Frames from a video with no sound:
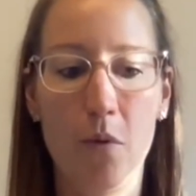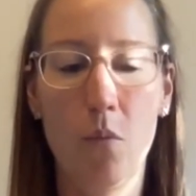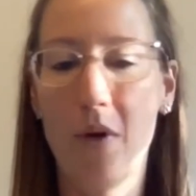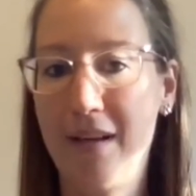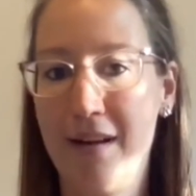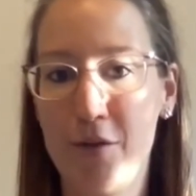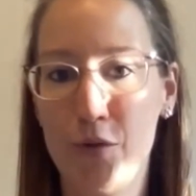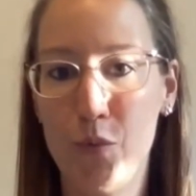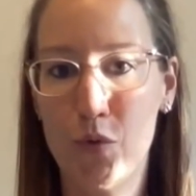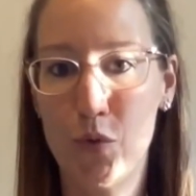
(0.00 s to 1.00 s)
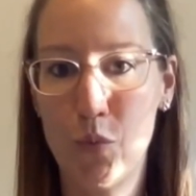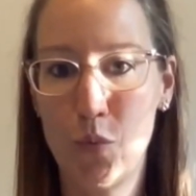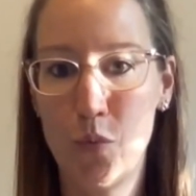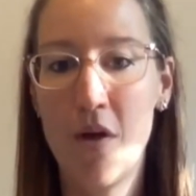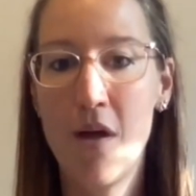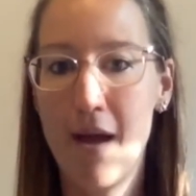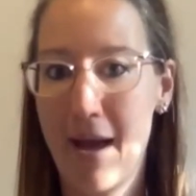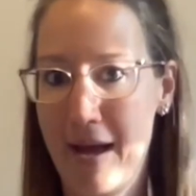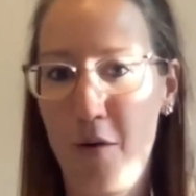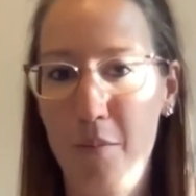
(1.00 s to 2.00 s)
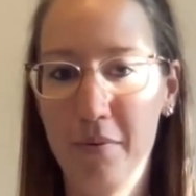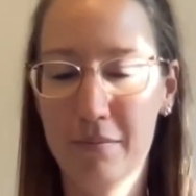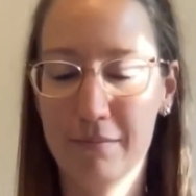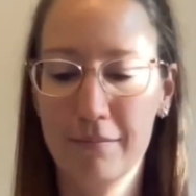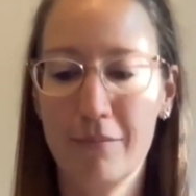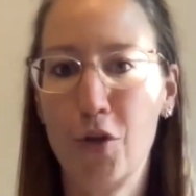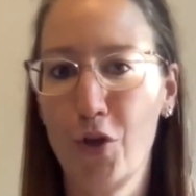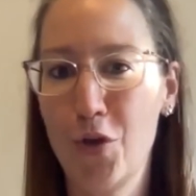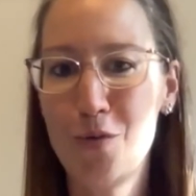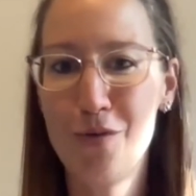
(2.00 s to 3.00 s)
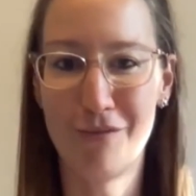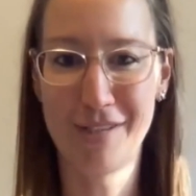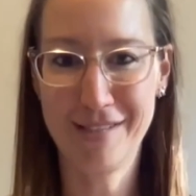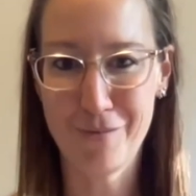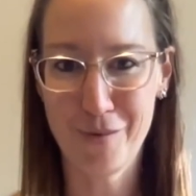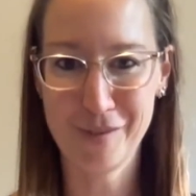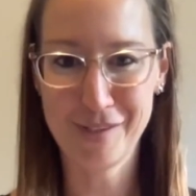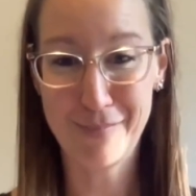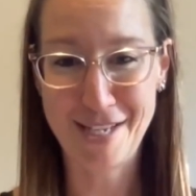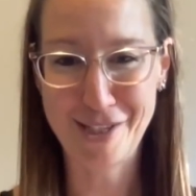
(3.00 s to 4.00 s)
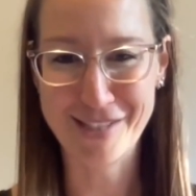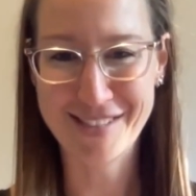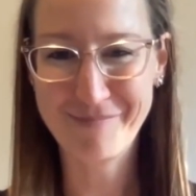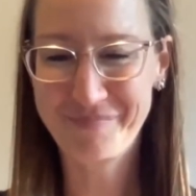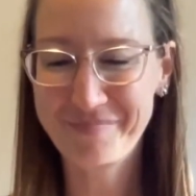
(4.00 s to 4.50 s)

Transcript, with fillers: what can I do to help you to receive all these pleasures?